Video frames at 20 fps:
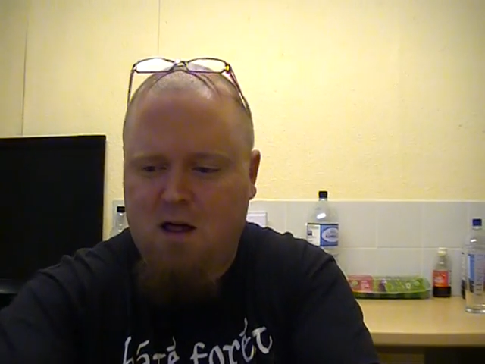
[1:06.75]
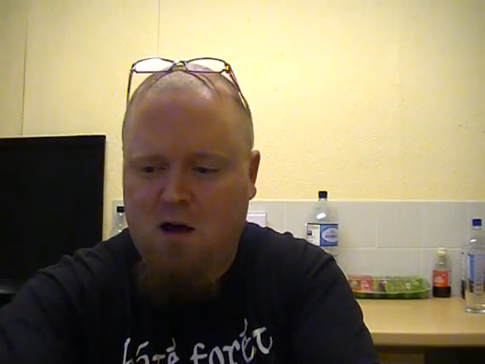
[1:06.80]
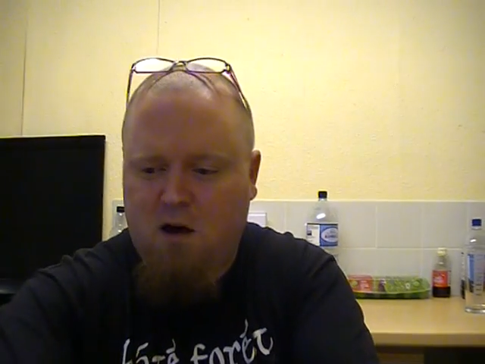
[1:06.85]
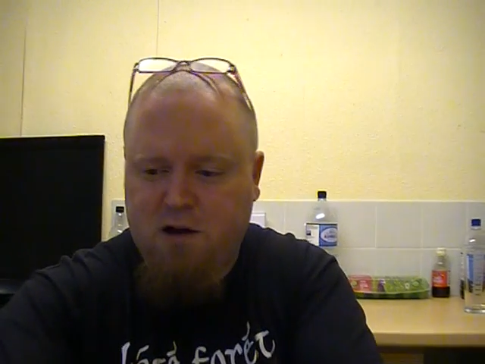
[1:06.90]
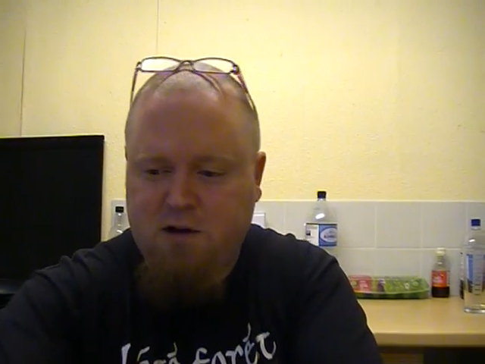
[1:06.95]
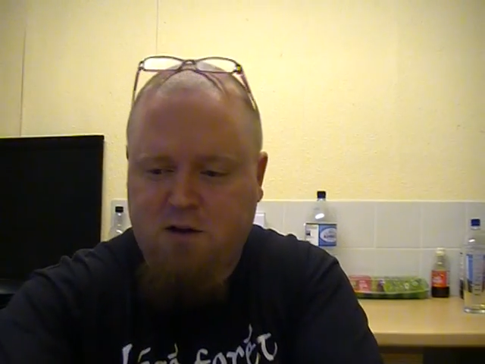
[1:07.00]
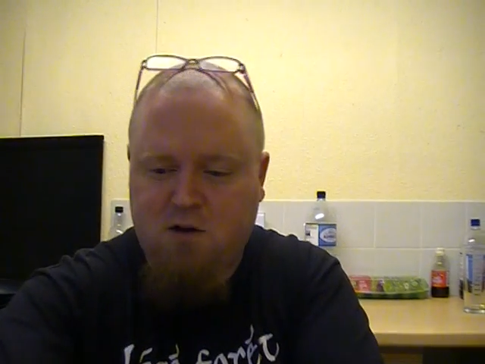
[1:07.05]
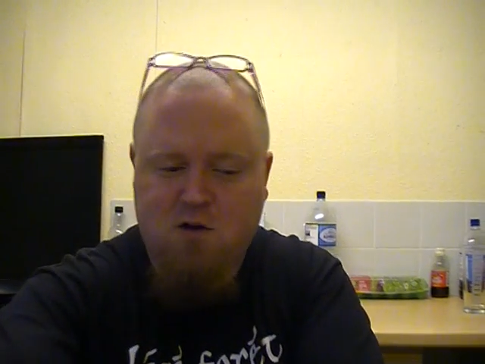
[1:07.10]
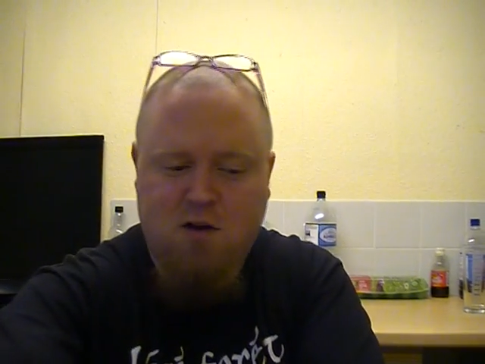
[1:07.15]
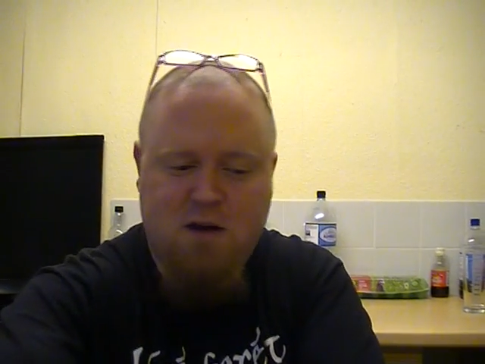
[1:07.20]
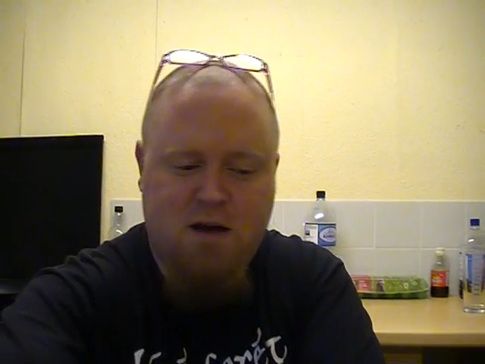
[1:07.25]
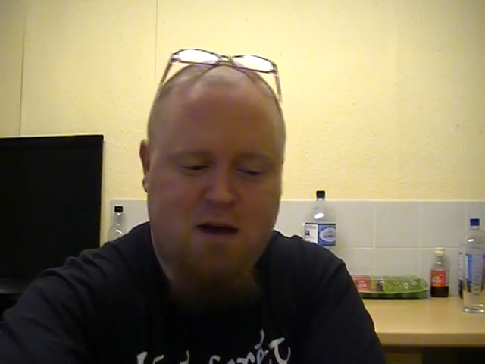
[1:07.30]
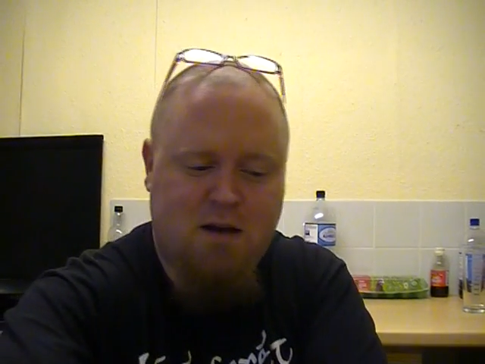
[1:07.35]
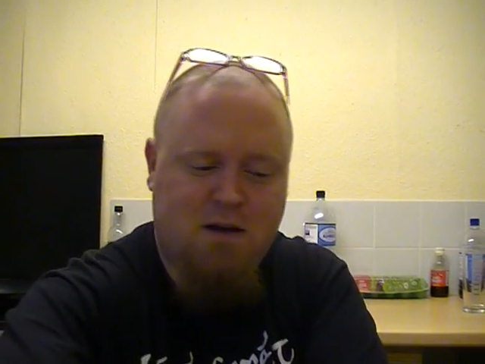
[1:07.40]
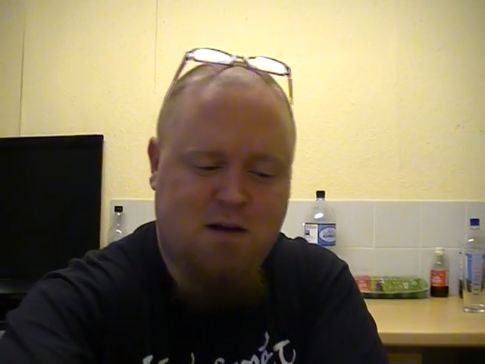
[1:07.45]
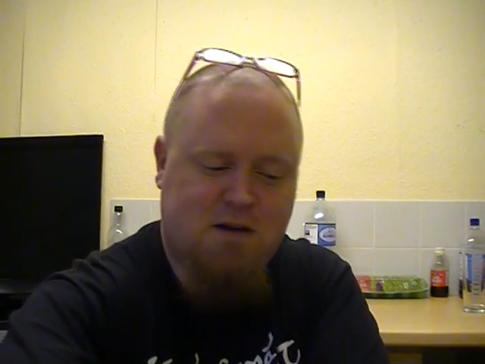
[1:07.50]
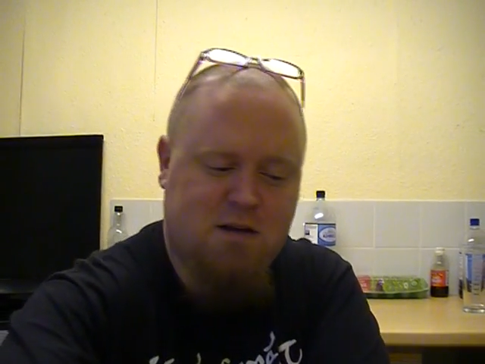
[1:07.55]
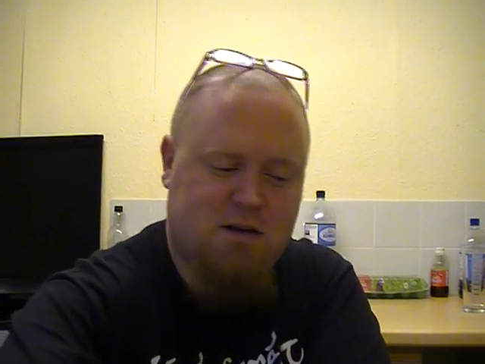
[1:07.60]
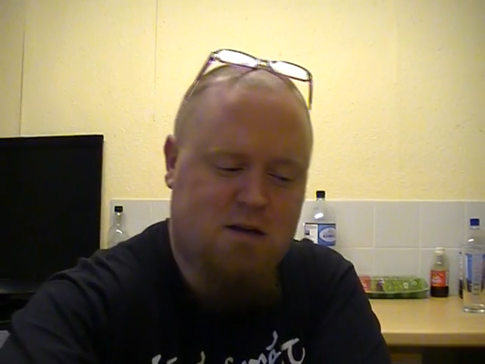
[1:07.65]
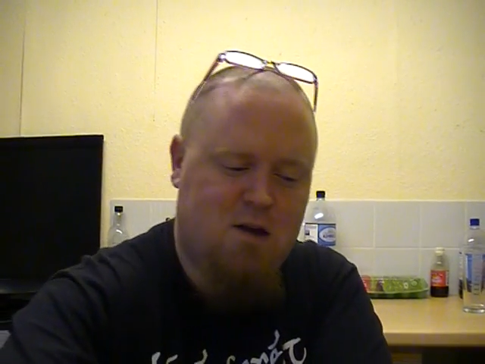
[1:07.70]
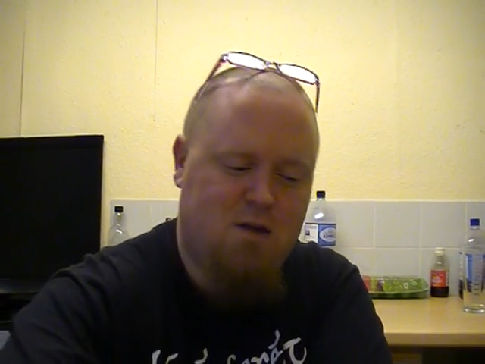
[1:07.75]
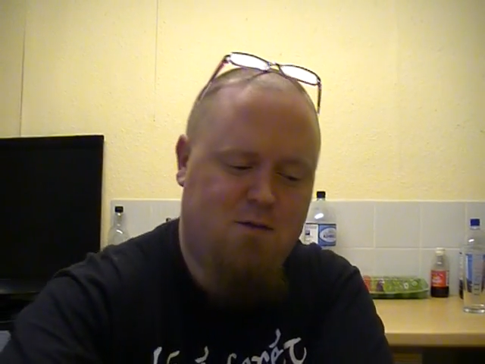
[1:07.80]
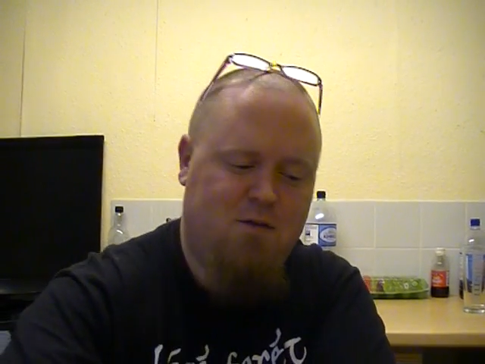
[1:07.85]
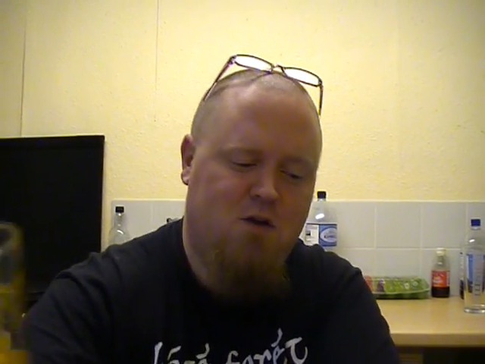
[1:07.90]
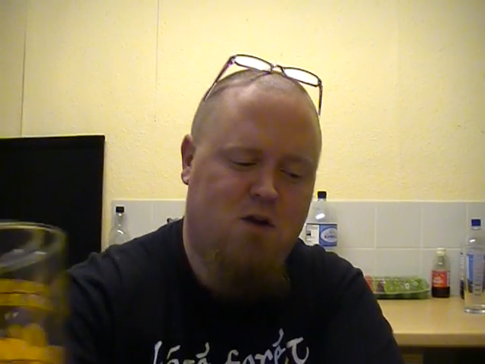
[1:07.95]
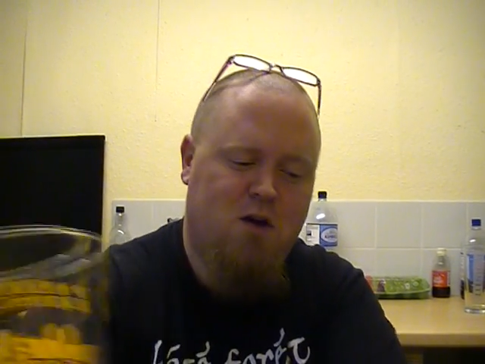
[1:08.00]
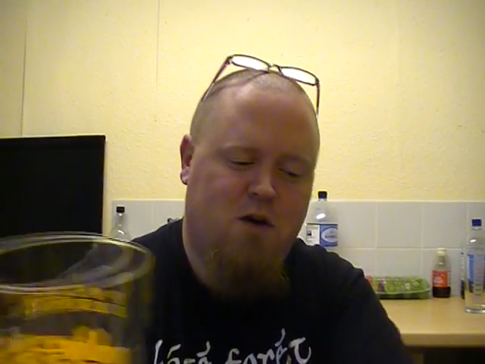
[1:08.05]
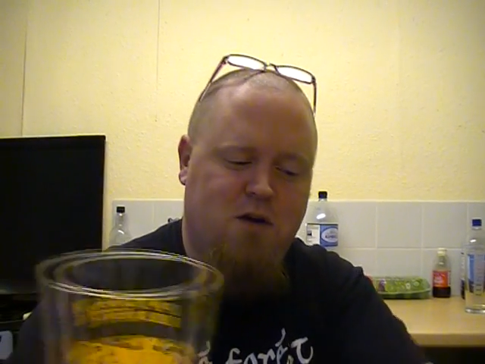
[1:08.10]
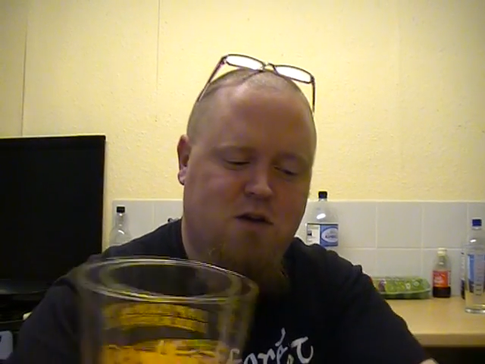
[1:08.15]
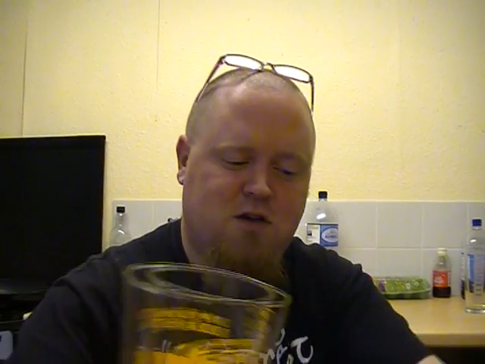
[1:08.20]
I do need. Because I don't know if
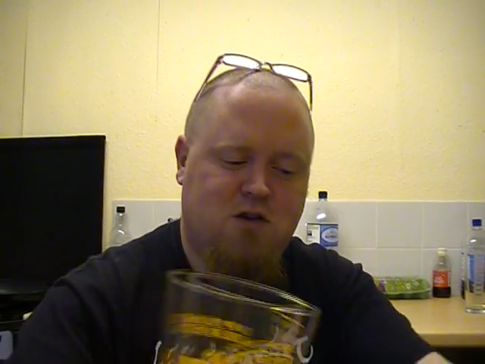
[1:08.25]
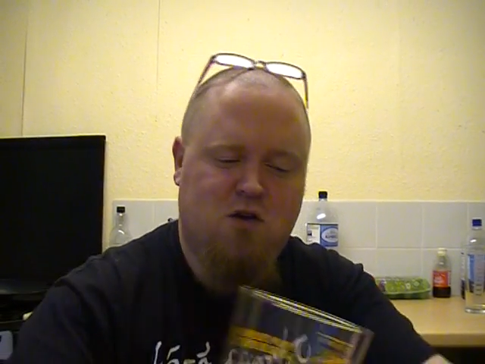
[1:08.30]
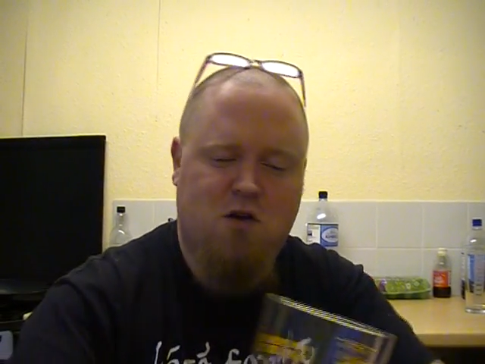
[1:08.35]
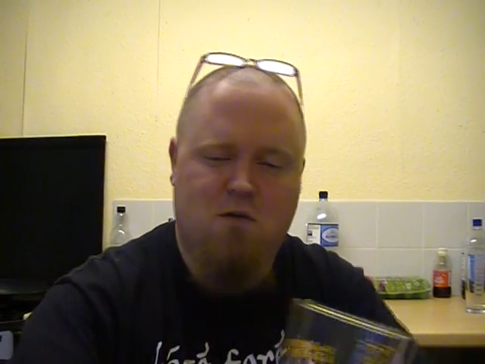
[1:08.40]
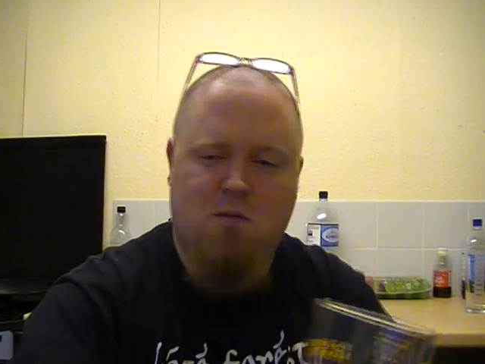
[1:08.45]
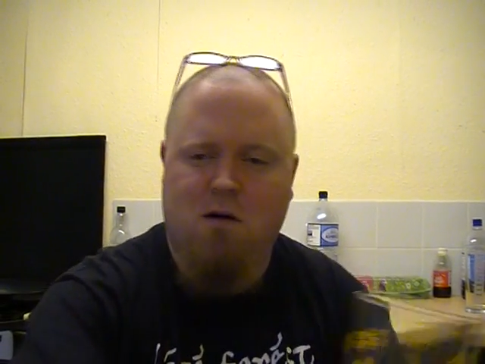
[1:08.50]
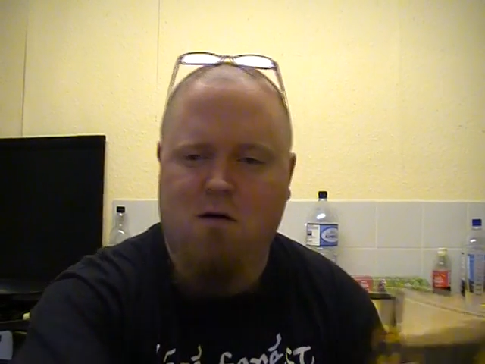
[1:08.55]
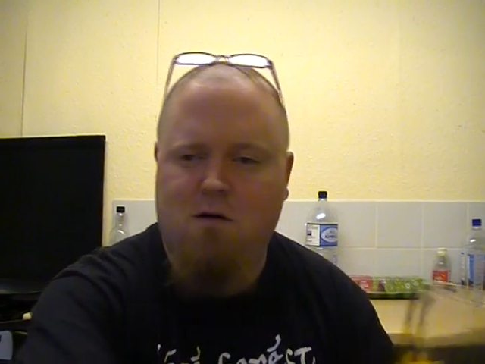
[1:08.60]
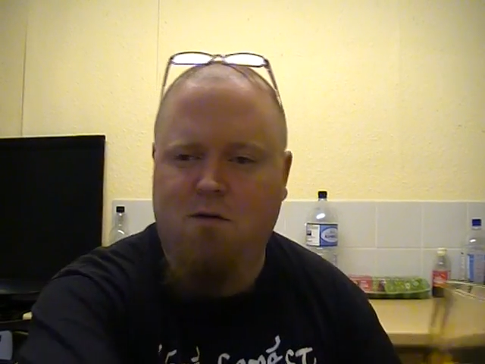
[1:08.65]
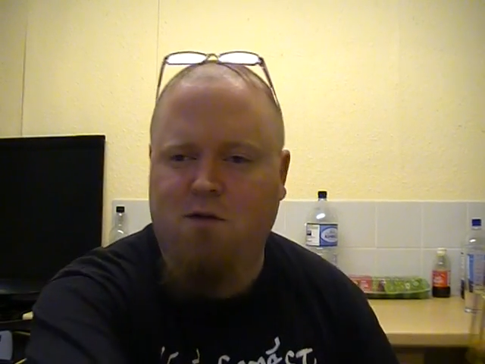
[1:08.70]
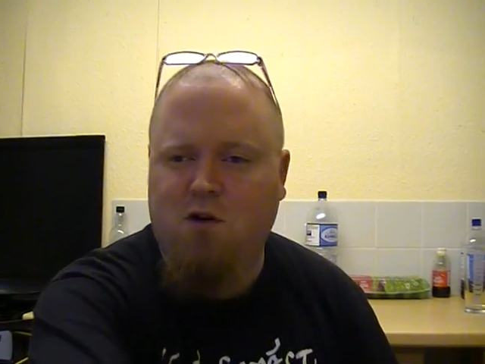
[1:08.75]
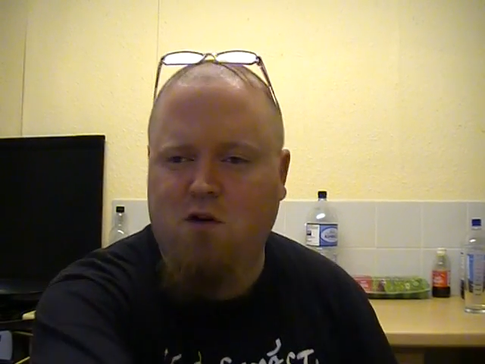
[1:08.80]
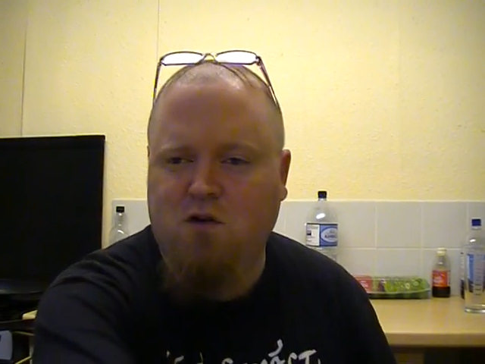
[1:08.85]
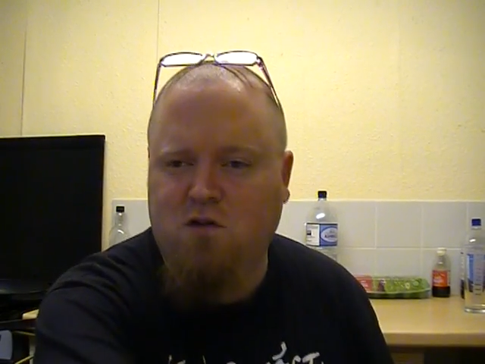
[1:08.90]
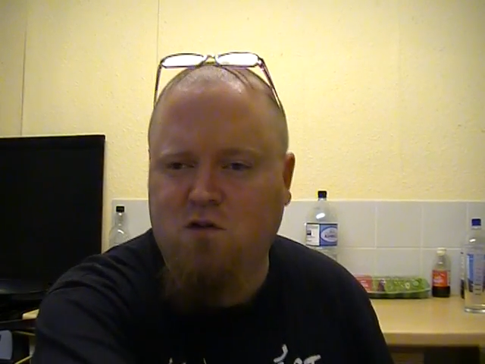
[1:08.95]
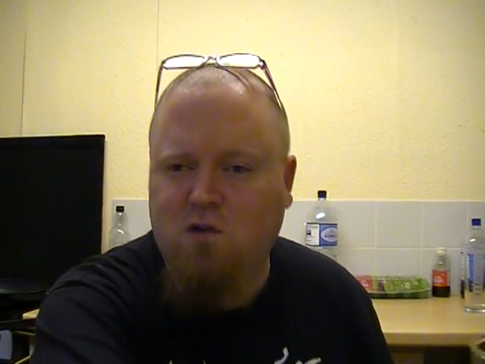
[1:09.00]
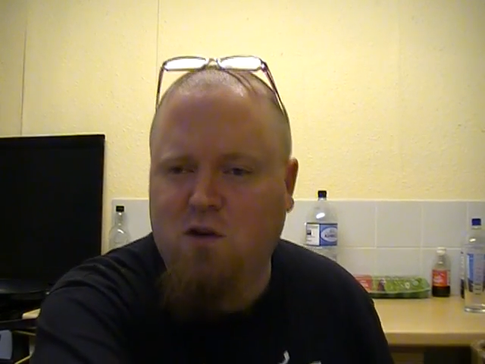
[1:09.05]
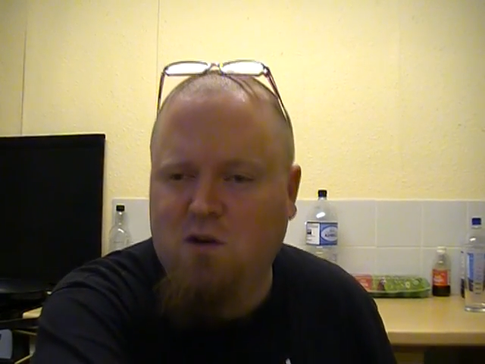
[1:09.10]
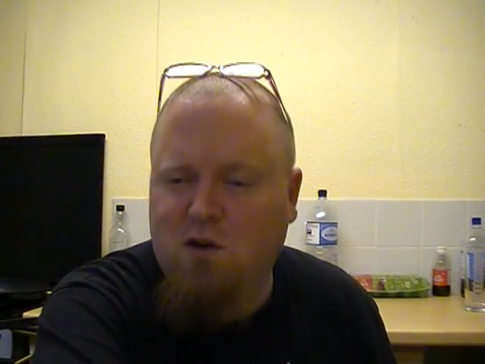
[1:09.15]
you noticed during my reviews, you,